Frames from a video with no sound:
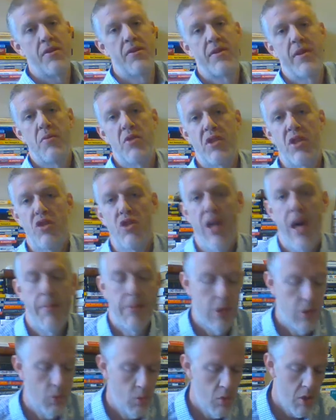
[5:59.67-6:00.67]
the subject of
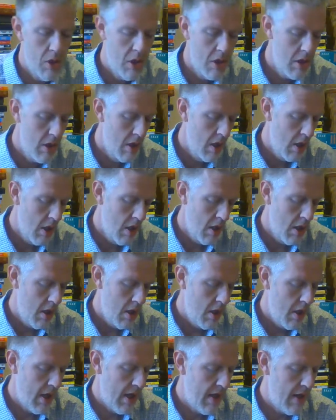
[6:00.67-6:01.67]
chapter one,
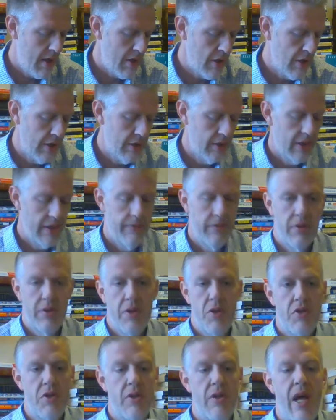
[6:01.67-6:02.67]
uh, Utility of
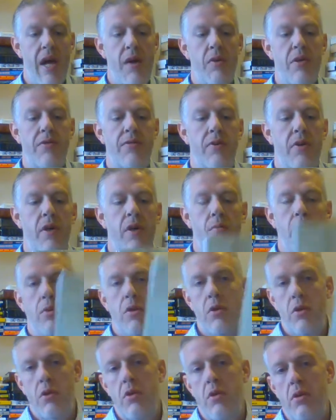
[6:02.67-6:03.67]
Religion, that was from
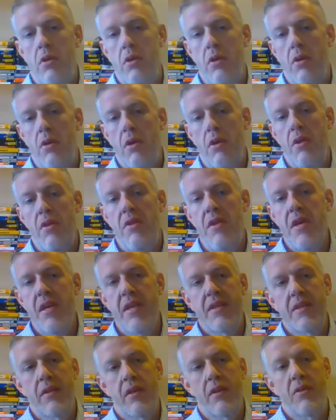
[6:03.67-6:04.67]

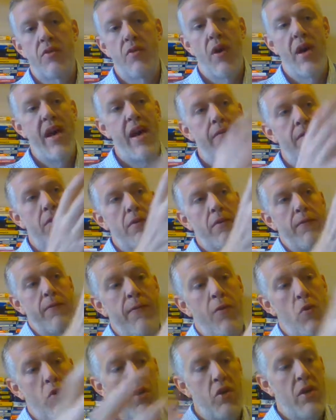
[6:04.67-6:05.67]
this. So I have a
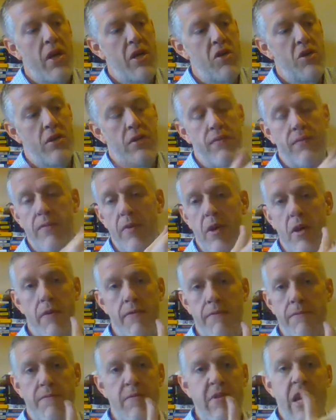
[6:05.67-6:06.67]
full collection of
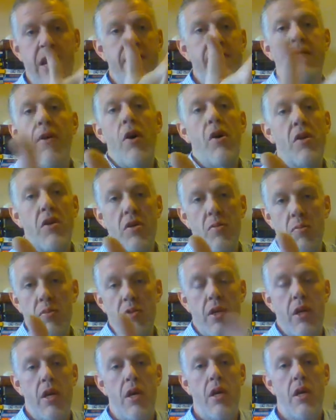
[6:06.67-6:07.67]
ten
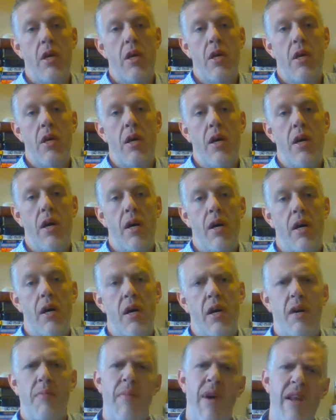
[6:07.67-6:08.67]
volumes, uh,
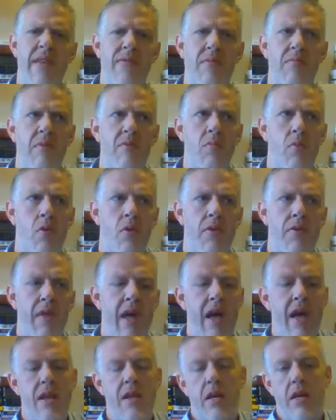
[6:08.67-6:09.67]
or it might even be more than
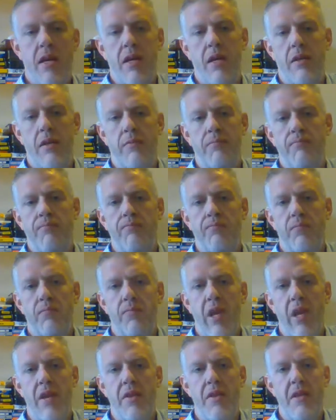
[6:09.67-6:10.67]
that. Um,
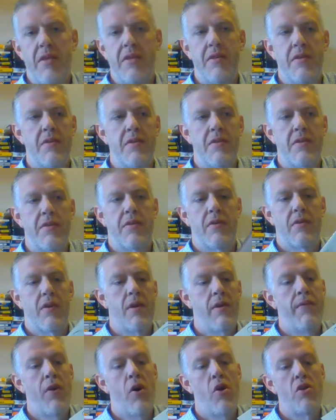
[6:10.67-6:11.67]
and this is
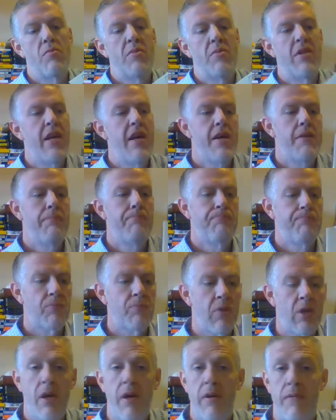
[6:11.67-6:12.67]
uh, volume ten
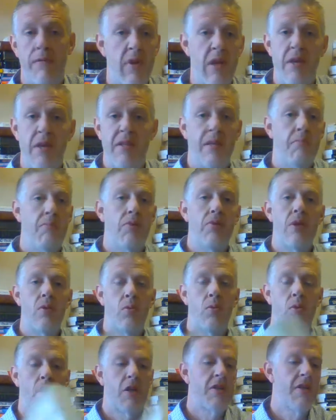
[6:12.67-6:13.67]
of his complete
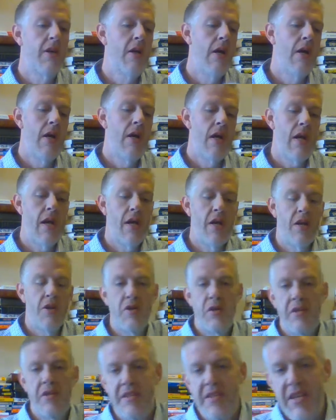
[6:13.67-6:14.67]
works. And
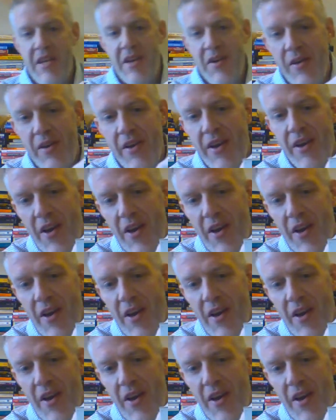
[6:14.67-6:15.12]
you can see